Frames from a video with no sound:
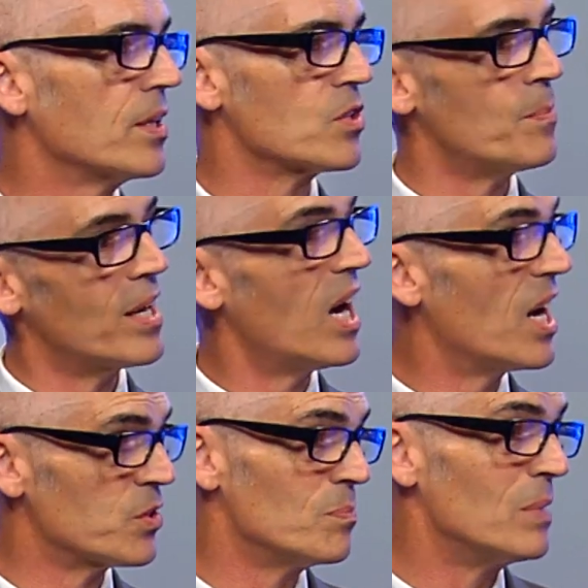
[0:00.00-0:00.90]
there is about
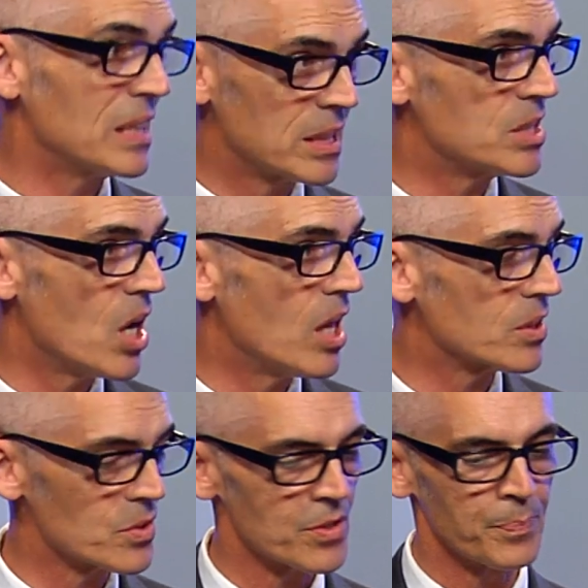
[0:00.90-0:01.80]
$100 million.
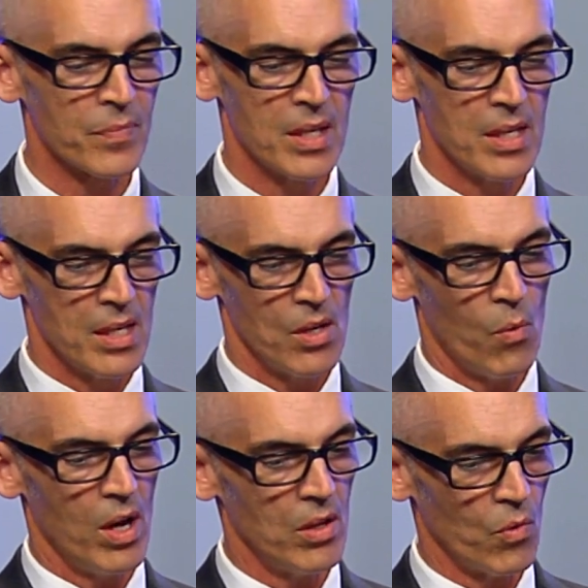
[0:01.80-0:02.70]

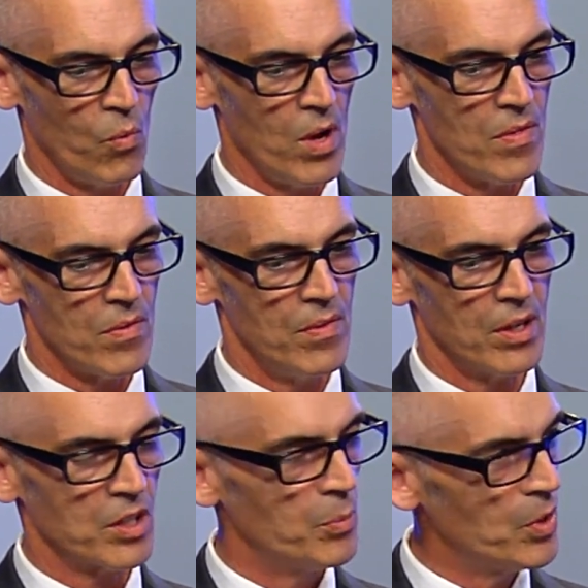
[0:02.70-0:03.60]
Well, when
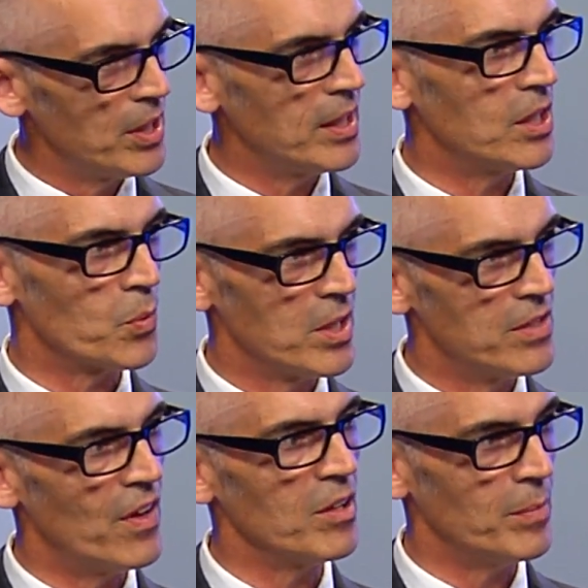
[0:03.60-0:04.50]
the community
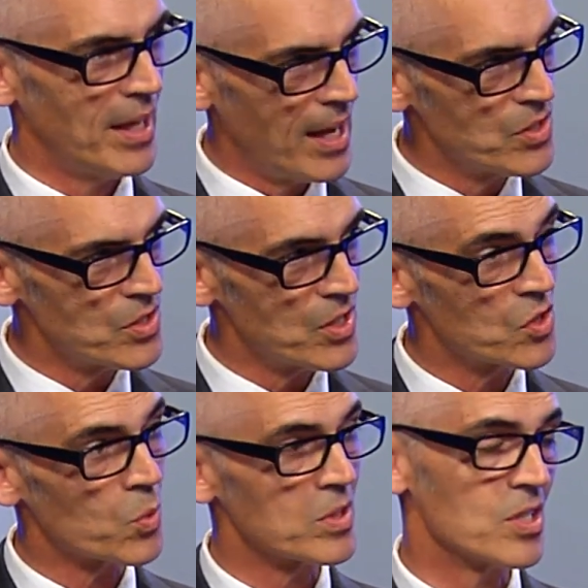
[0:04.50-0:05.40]
redevelopment
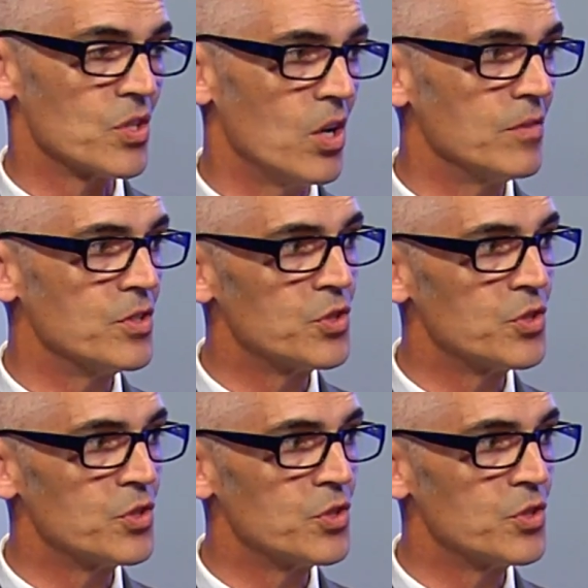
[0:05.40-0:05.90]
agencies were dissolved in